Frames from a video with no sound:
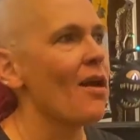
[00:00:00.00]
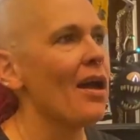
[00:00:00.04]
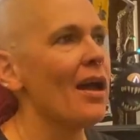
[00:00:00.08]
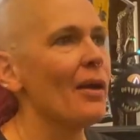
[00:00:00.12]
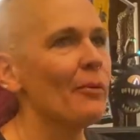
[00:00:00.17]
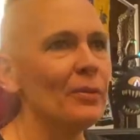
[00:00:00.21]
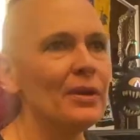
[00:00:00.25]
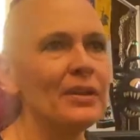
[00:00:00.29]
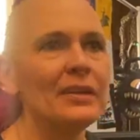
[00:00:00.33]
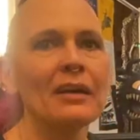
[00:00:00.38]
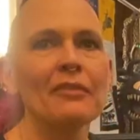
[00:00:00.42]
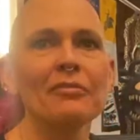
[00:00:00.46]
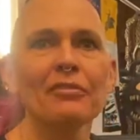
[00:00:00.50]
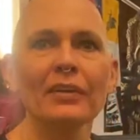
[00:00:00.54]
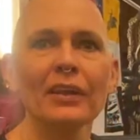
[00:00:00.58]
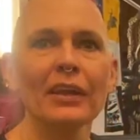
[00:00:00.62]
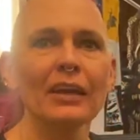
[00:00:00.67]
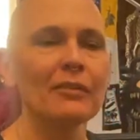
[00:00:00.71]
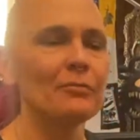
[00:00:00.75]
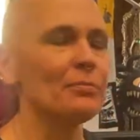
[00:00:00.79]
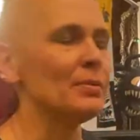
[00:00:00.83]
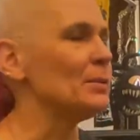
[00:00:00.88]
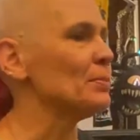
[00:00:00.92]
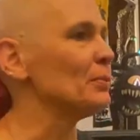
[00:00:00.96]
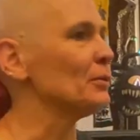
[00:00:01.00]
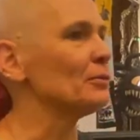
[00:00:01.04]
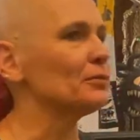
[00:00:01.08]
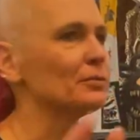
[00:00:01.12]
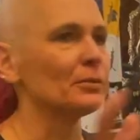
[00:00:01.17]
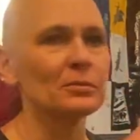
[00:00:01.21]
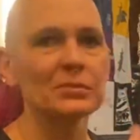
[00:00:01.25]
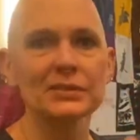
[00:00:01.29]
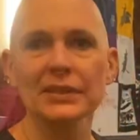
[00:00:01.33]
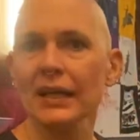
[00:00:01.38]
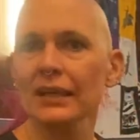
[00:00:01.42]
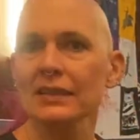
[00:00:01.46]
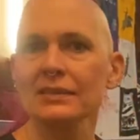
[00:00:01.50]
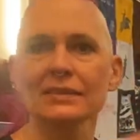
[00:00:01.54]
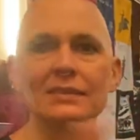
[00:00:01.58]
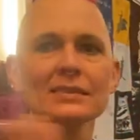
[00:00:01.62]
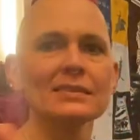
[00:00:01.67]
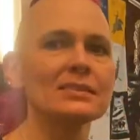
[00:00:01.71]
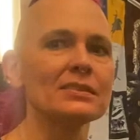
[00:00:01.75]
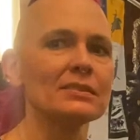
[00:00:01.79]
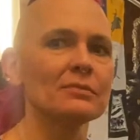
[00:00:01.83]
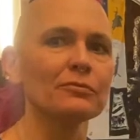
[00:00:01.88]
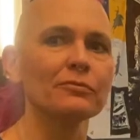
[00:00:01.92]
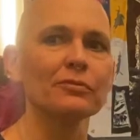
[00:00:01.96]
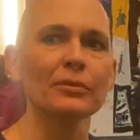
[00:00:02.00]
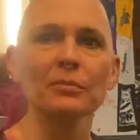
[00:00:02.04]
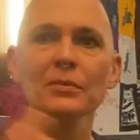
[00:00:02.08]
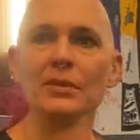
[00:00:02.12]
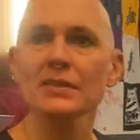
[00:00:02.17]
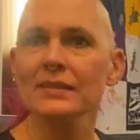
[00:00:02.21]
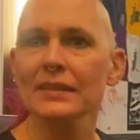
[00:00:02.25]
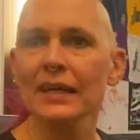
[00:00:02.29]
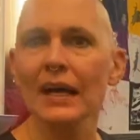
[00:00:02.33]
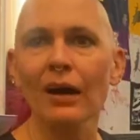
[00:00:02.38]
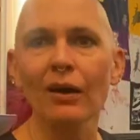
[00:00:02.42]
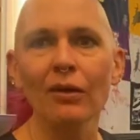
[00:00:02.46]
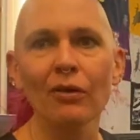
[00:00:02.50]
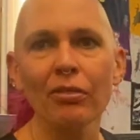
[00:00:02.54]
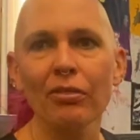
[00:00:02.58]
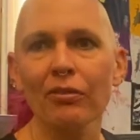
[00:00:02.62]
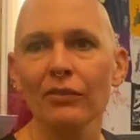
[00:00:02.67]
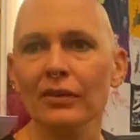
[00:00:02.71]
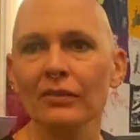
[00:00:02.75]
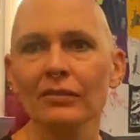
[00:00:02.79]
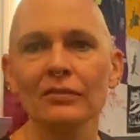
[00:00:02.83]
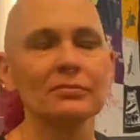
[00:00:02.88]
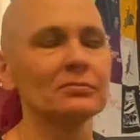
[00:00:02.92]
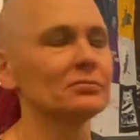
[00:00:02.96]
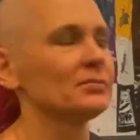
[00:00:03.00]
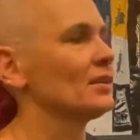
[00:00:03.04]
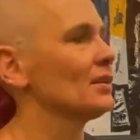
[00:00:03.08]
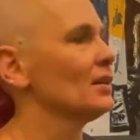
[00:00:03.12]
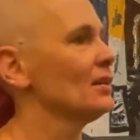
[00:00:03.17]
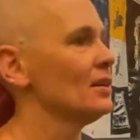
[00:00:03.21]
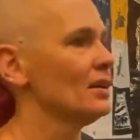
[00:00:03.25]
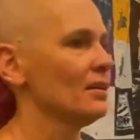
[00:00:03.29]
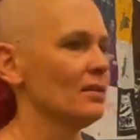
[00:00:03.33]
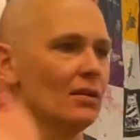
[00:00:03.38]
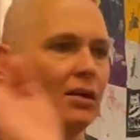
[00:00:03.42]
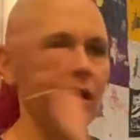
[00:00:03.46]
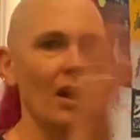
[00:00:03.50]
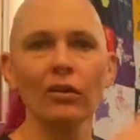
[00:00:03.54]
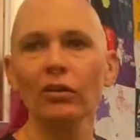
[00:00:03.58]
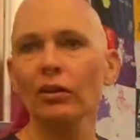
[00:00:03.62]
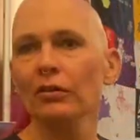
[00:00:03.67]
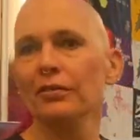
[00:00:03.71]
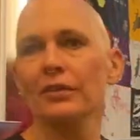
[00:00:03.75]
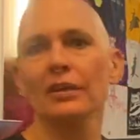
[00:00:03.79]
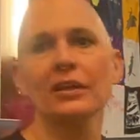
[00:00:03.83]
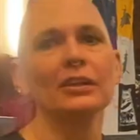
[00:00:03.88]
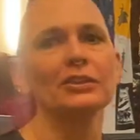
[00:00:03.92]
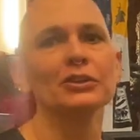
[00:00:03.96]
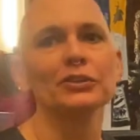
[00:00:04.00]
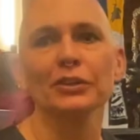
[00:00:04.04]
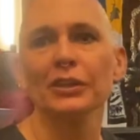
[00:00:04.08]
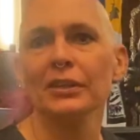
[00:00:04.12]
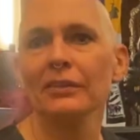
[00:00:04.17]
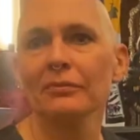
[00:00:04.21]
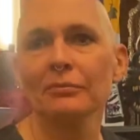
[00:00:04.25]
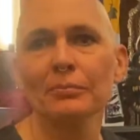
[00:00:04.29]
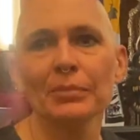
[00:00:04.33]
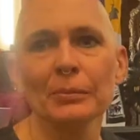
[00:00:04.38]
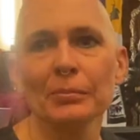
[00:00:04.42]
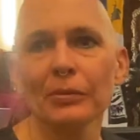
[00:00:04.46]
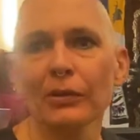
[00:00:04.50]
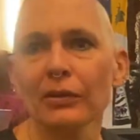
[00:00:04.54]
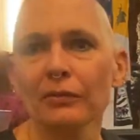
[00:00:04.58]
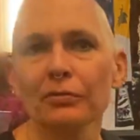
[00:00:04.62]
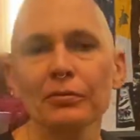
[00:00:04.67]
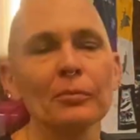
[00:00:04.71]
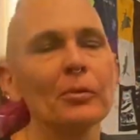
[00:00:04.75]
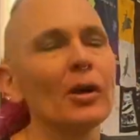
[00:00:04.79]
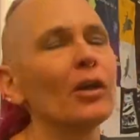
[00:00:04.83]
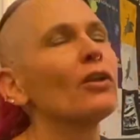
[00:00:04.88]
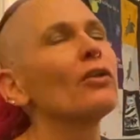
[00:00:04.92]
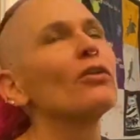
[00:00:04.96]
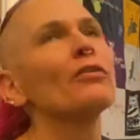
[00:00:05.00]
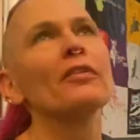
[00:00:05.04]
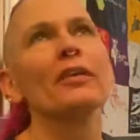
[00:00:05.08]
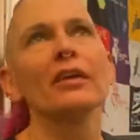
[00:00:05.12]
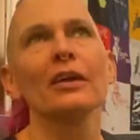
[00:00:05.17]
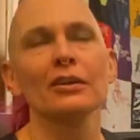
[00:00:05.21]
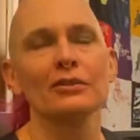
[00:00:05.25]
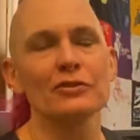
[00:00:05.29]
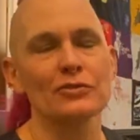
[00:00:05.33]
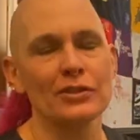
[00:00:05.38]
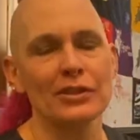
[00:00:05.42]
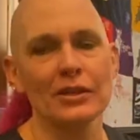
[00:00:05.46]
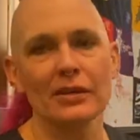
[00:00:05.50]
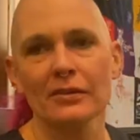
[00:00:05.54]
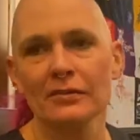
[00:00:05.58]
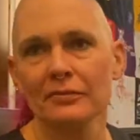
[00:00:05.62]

And we definitely have people from Texas and from the South and all over the country. People are from all over the country.